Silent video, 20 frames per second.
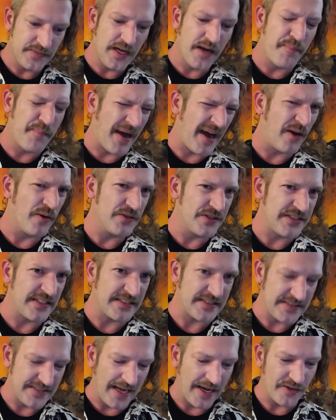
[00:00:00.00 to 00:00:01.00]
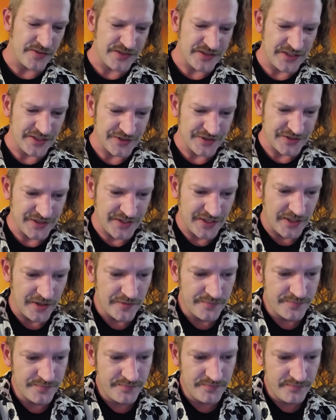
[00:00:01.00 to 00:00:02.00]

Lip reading: about 6,000 years ago.